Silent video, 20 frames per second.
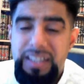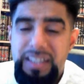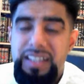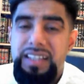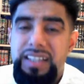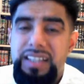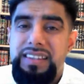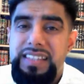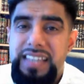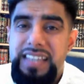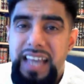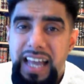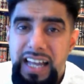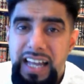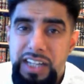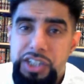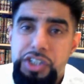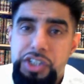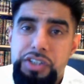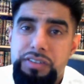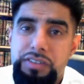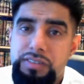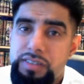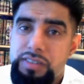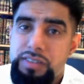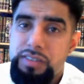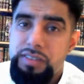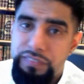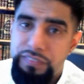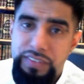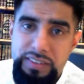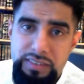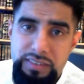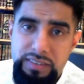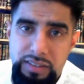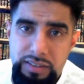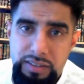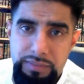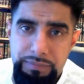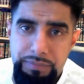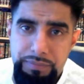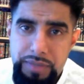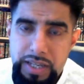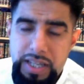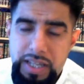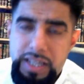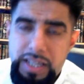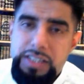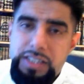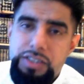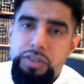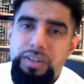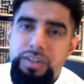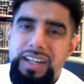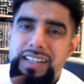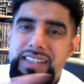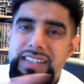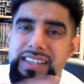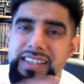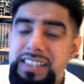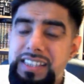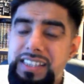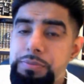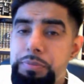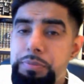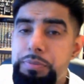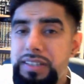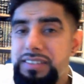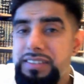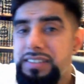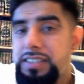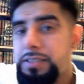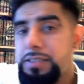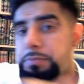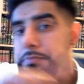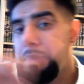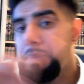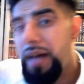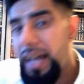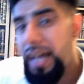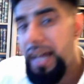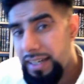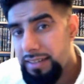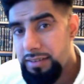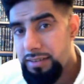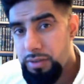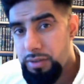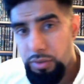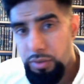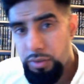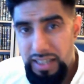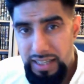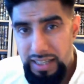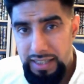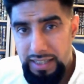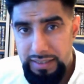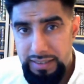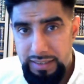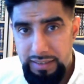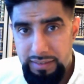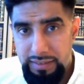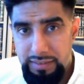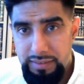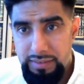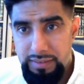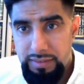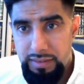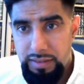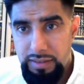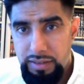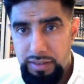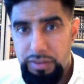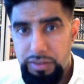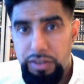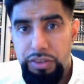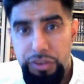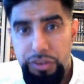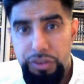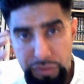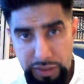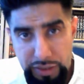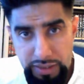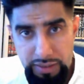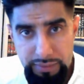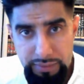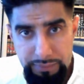the actions of fitra. So now this brings us back to the hadith, the three,